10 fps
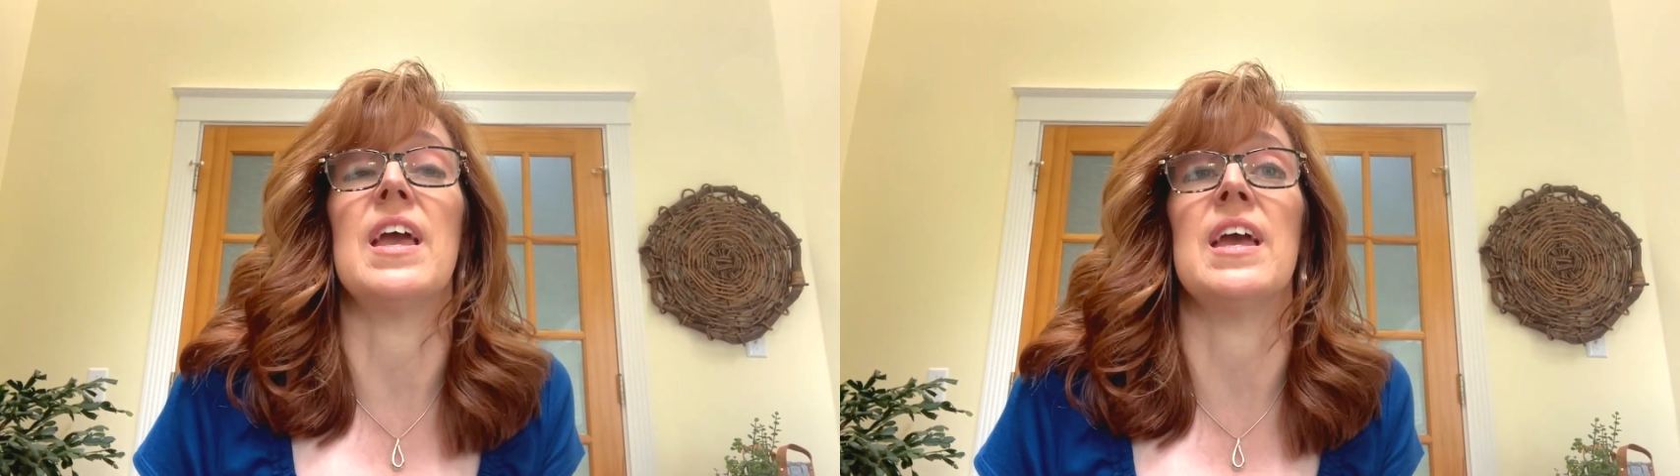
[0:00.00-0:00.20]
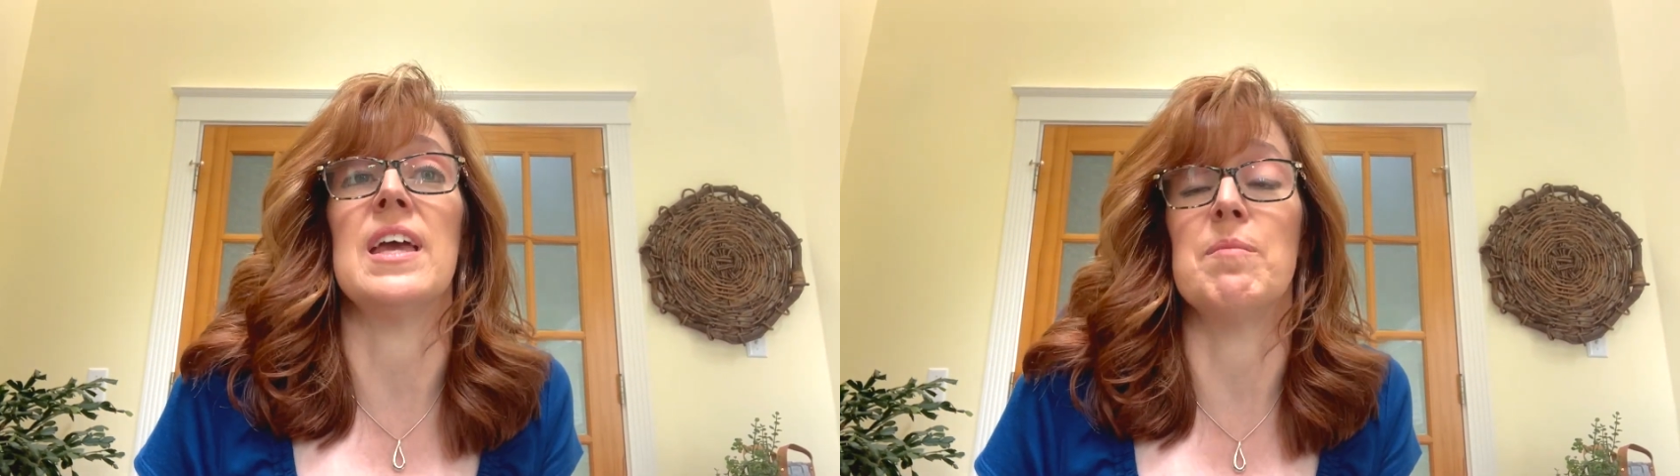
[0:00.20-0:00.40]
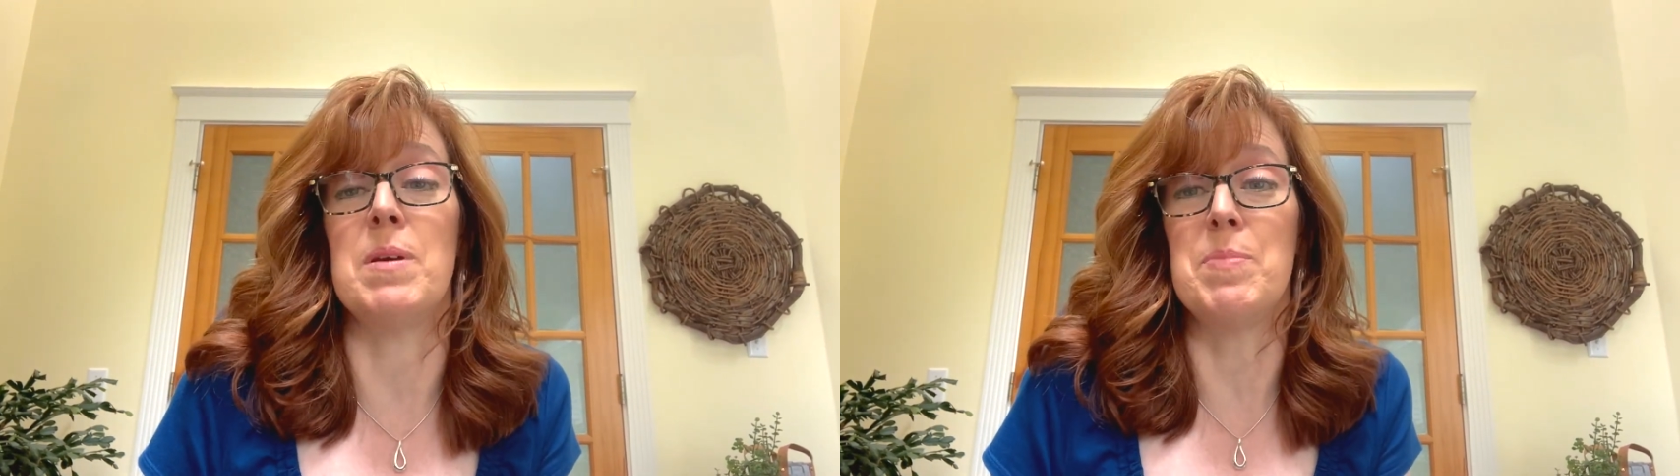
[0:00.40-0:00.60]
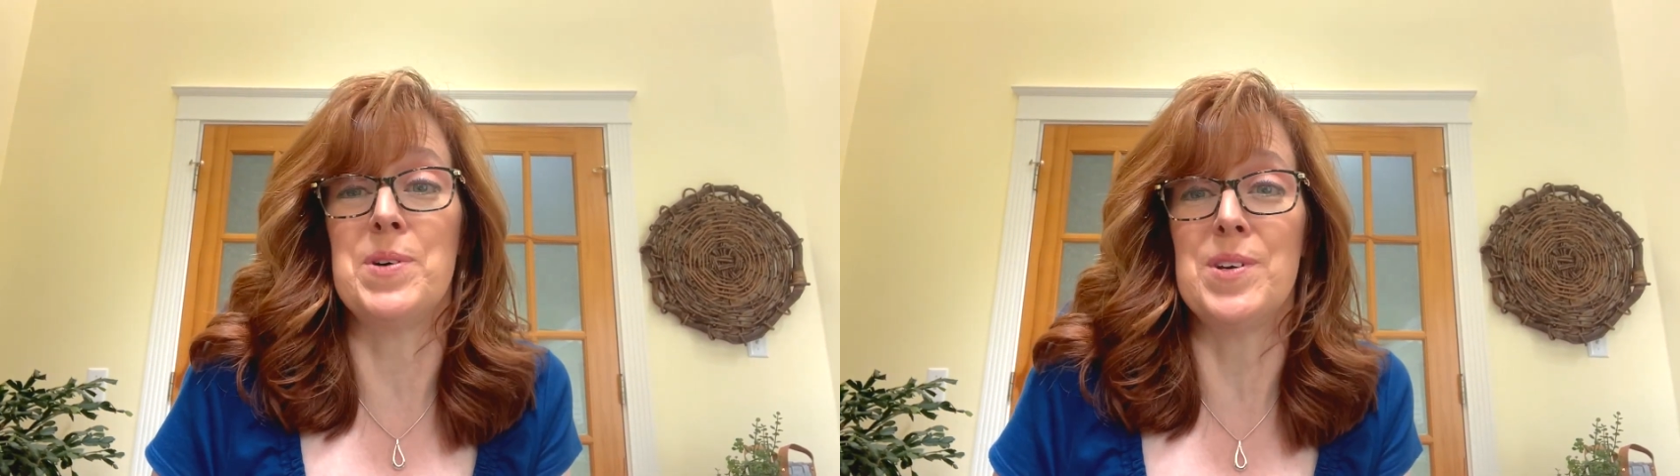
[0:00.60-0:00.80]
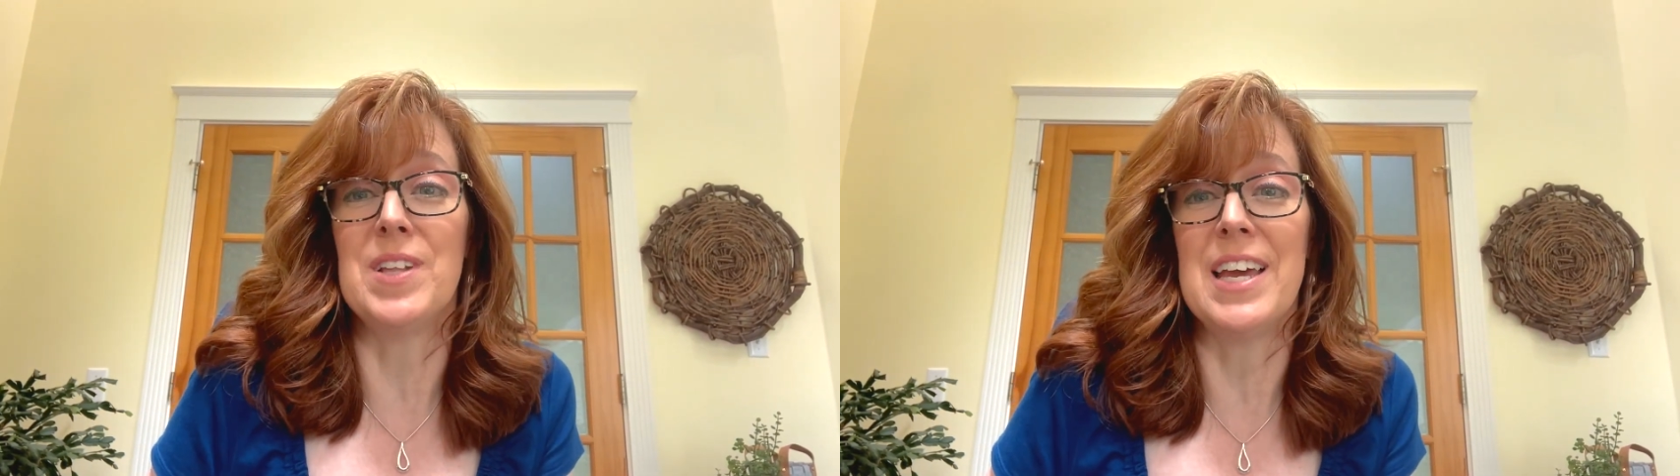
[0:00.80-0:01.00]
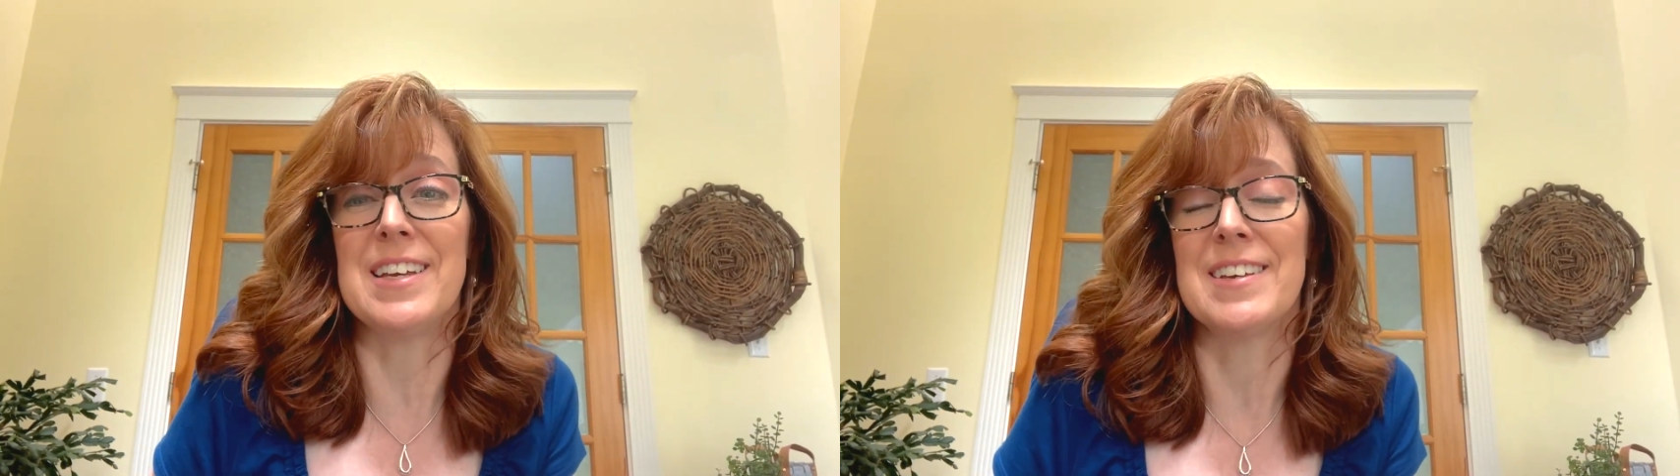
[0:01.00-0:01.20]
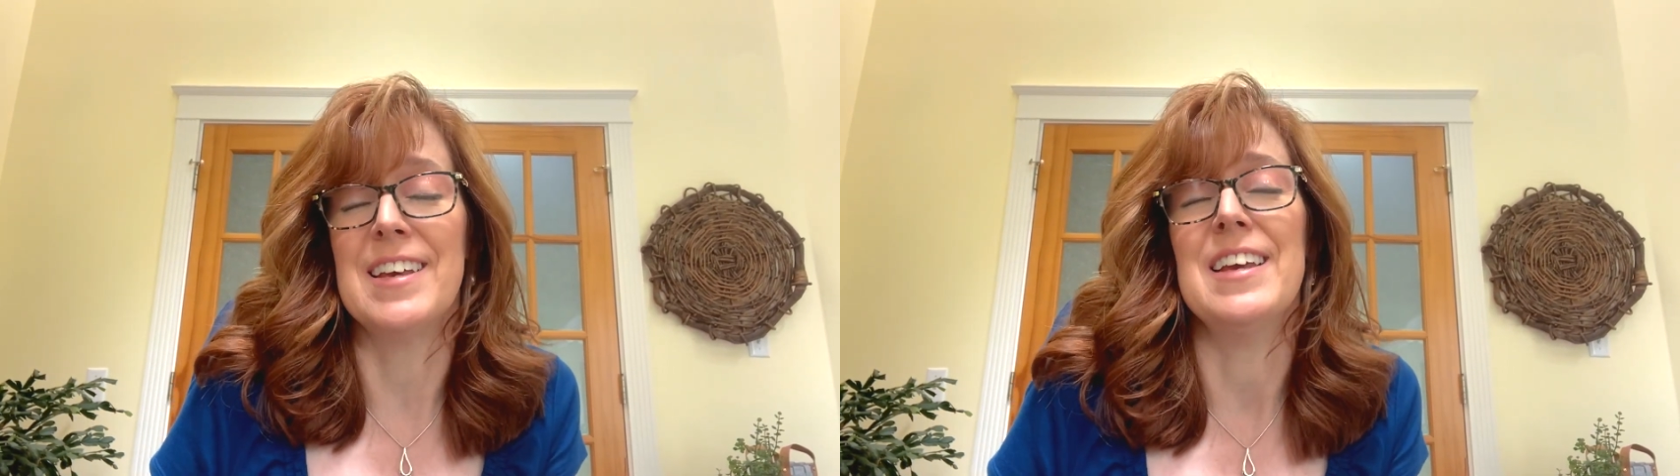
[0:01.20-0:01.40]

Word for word: and people who you like.